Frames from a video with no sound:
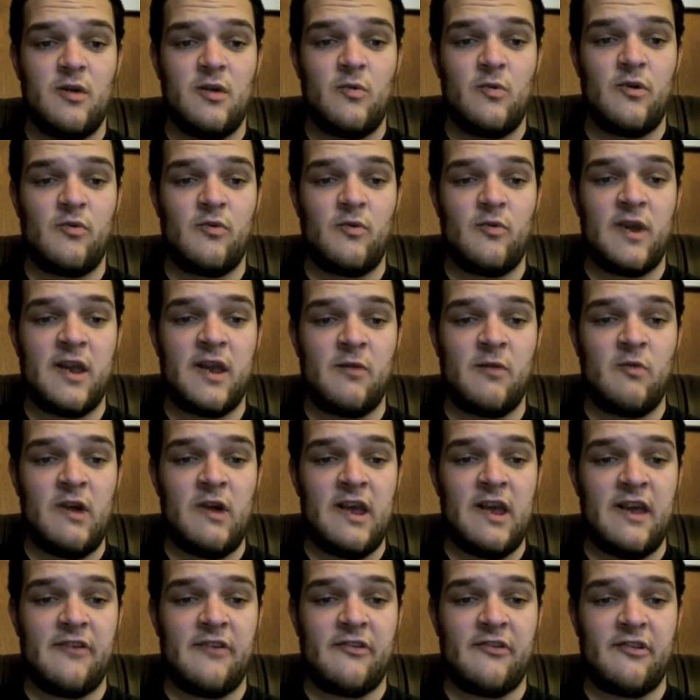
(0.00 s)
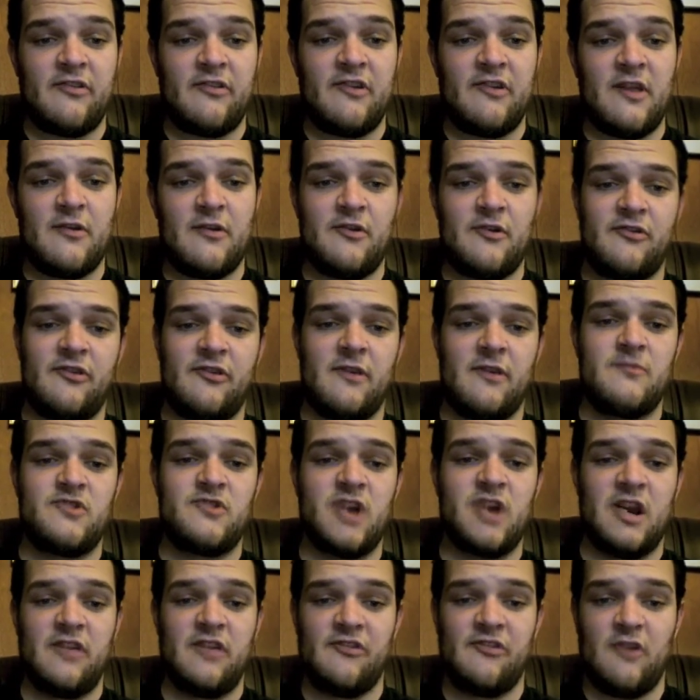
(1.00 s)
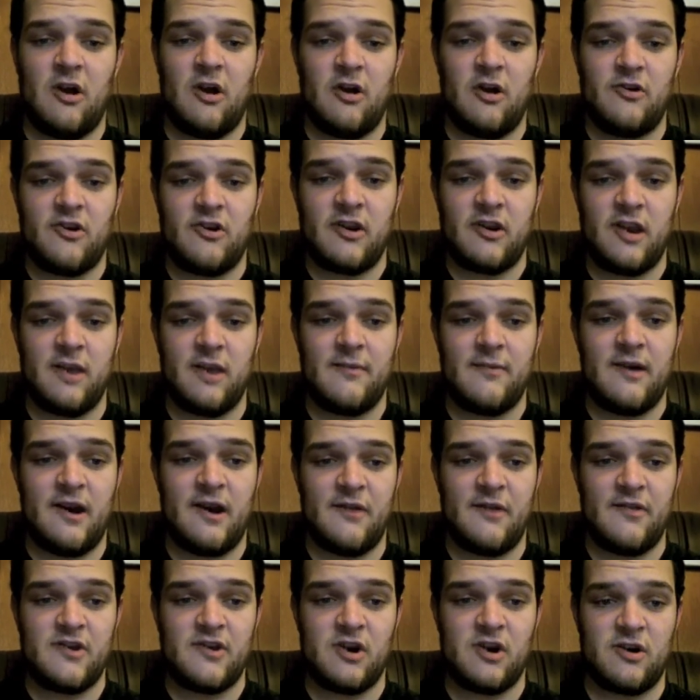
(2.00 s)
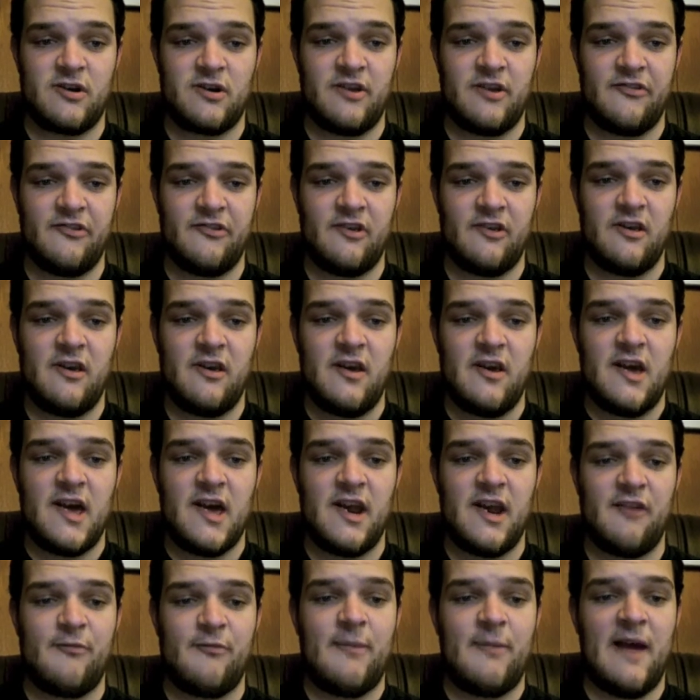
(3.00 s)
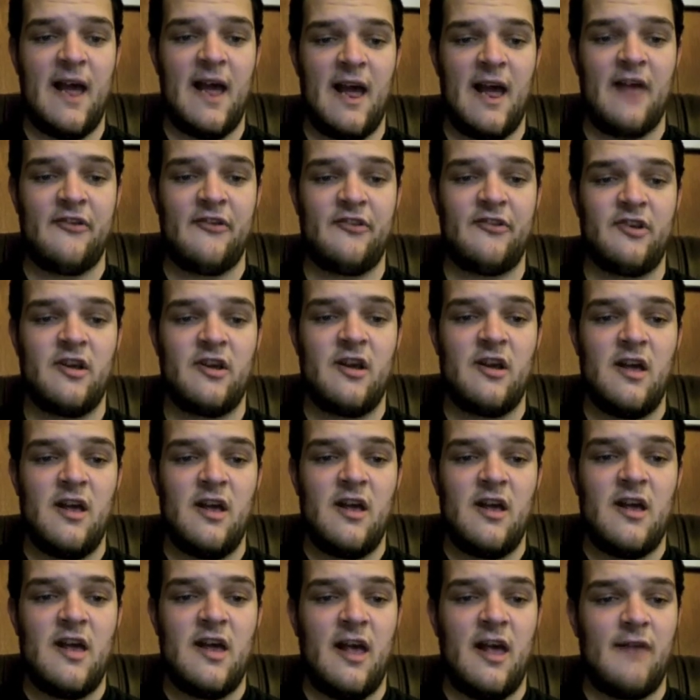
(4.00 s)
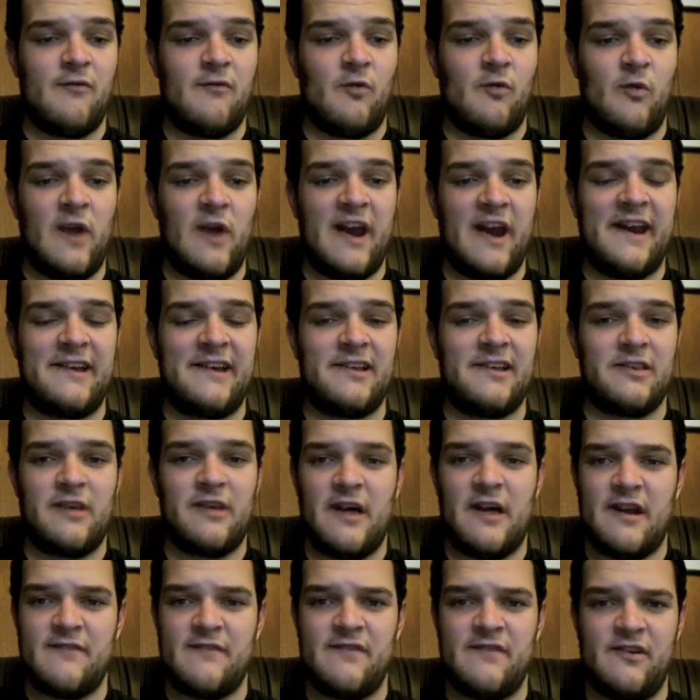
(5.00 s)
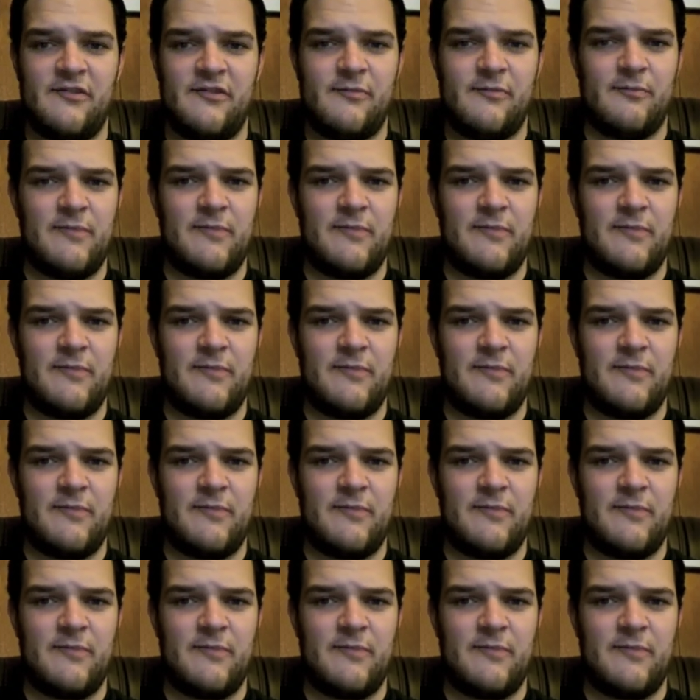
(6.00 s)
With Wicked Ways, it's another Slim Shady song, talking about how the darkness and his past have wrecked a lot of his